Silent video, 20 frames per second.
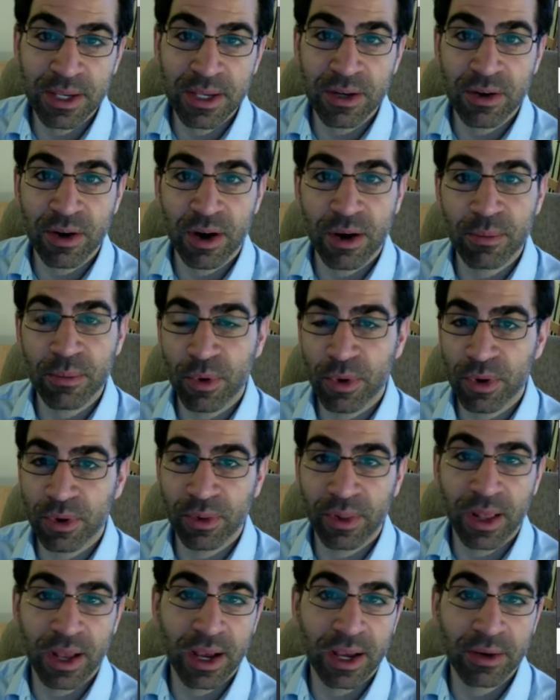or I'm
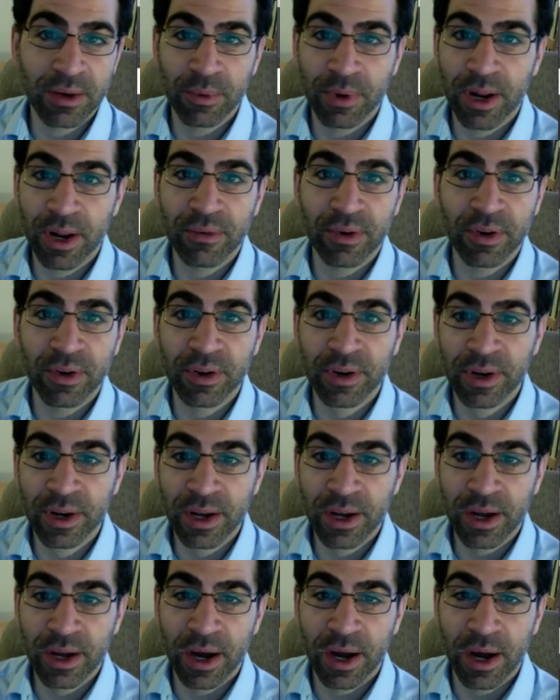borderline whatever.
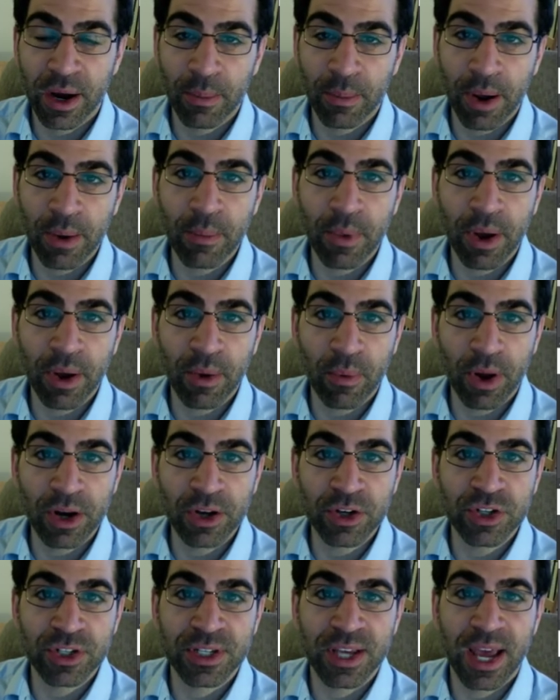I might want to
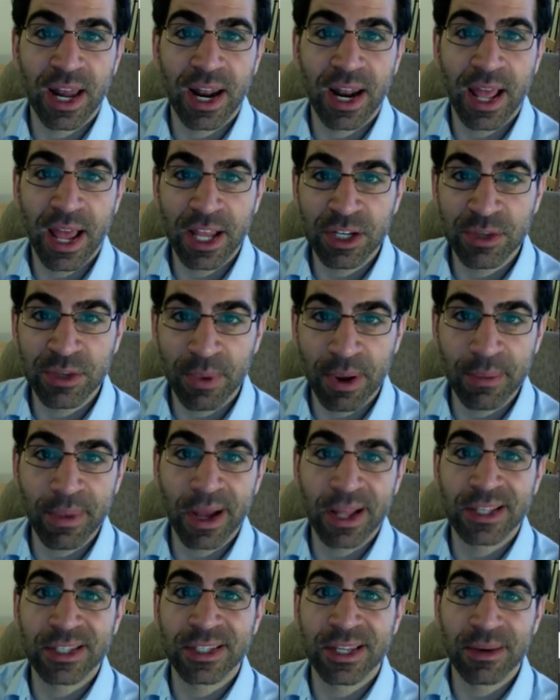just kind of hedge my
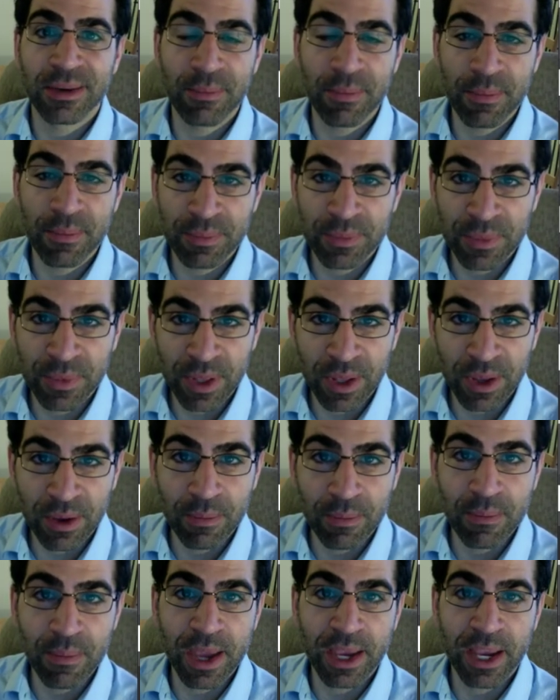bets and
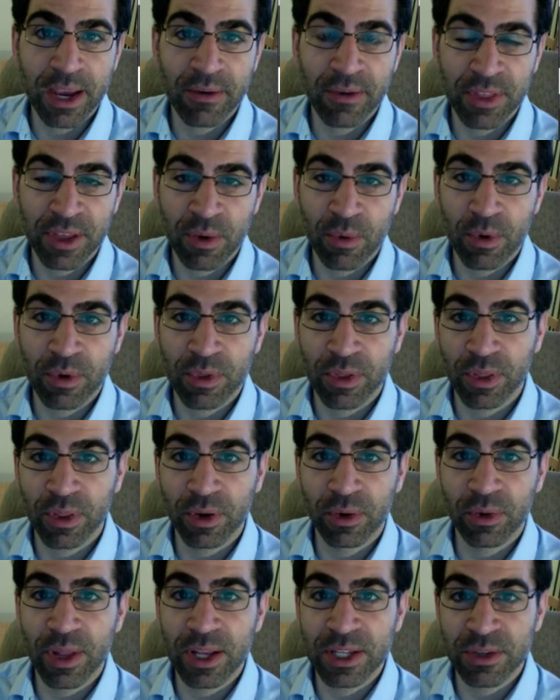make everything worth a
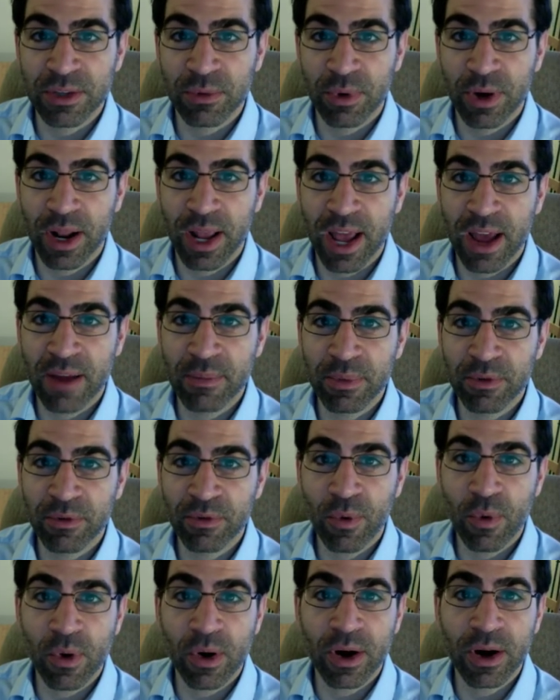little less than what I had
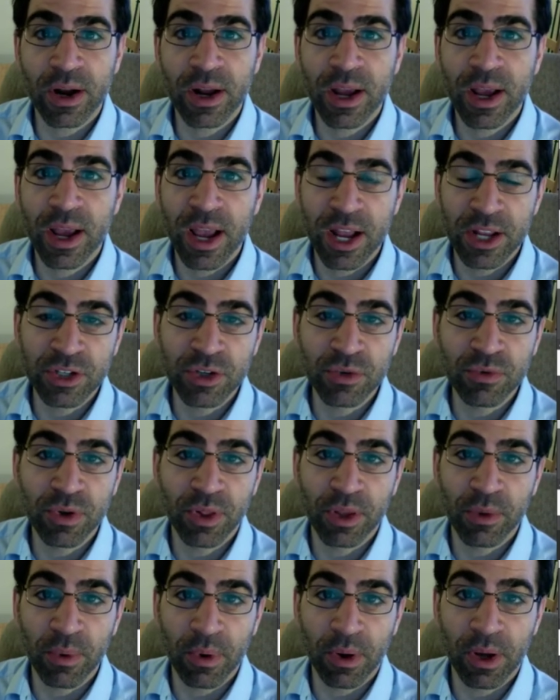before and do
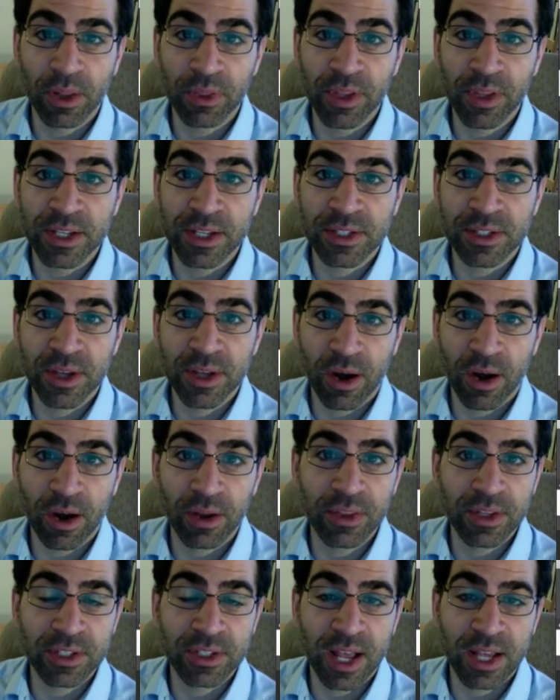really well on this
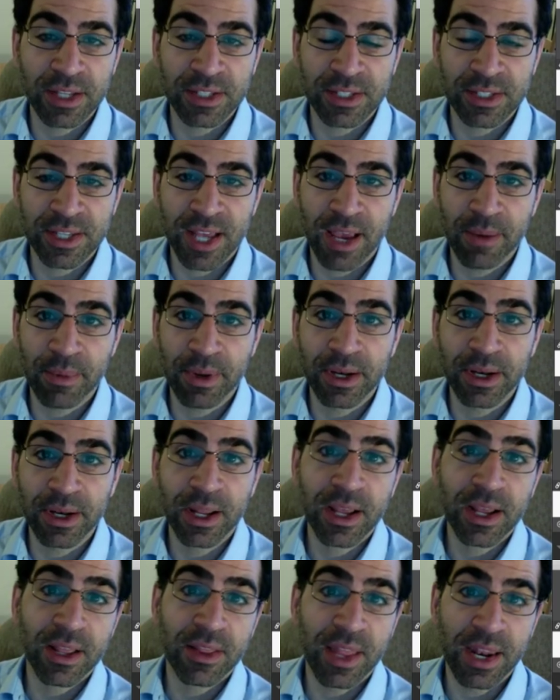last assignment.
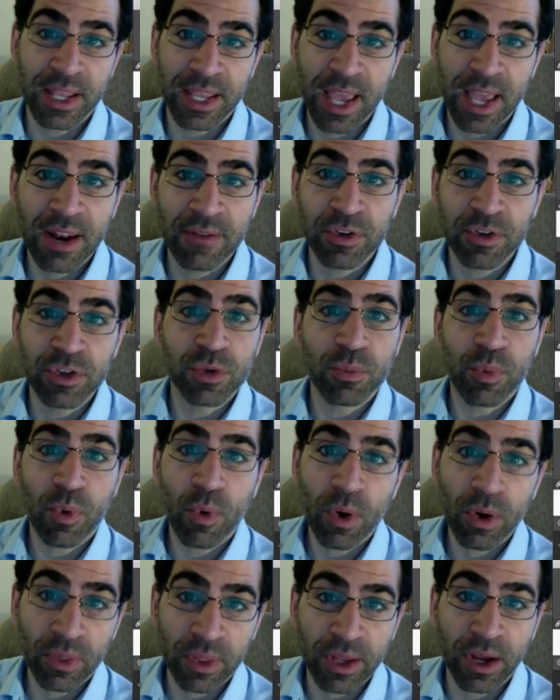Then again, if you do
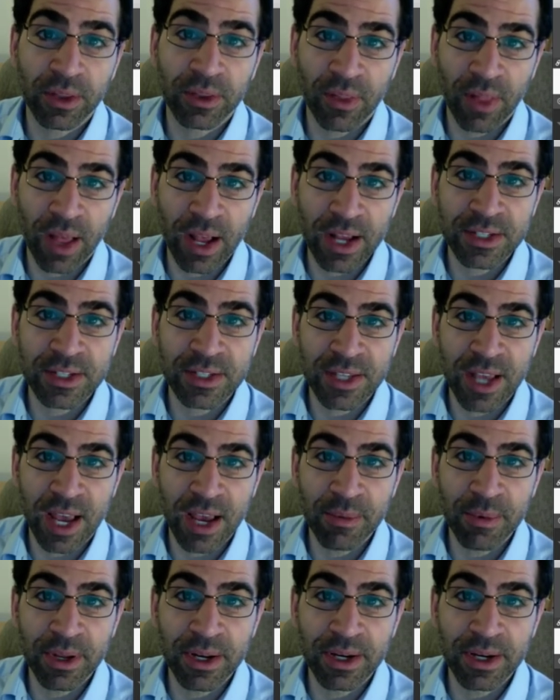poorly on the last
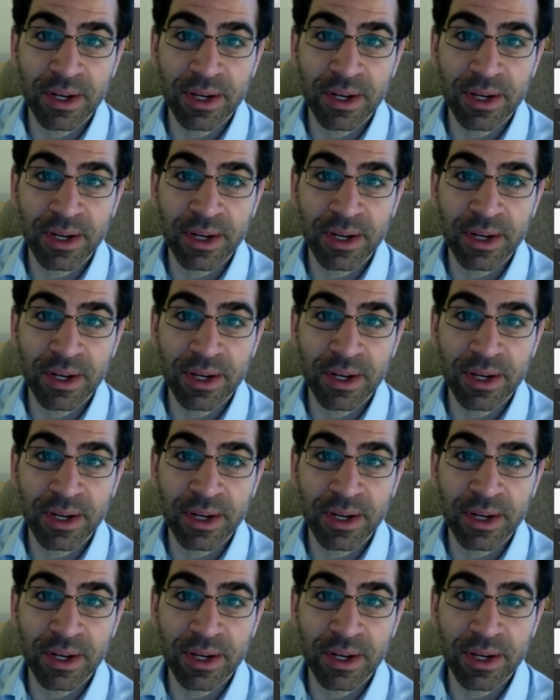assignment,